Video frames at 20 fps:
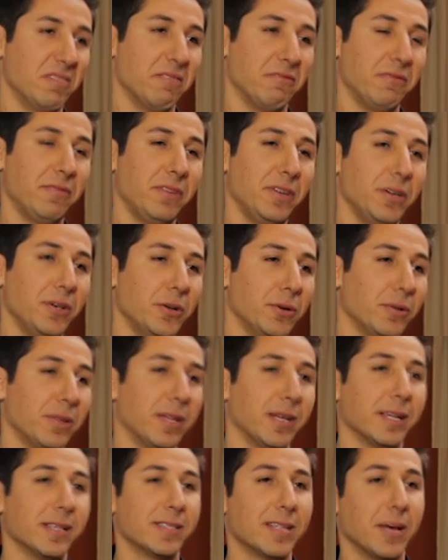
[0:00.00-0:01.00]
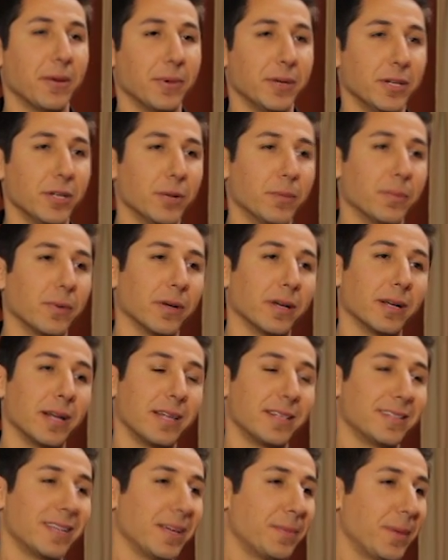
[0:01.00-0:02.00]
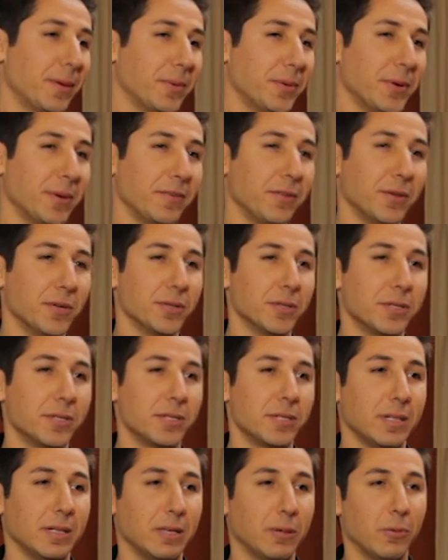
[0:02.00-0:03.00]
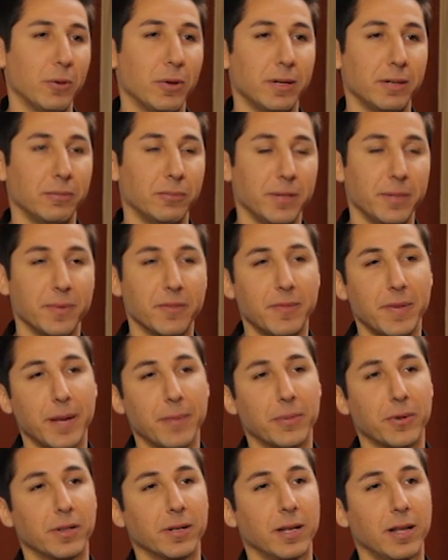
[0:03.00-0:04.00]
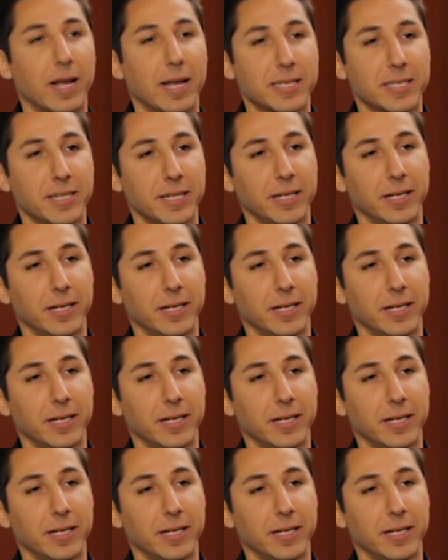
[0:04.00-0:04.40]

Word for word: the few things that we do print, I'd say maybe we've used one ream of paper in the last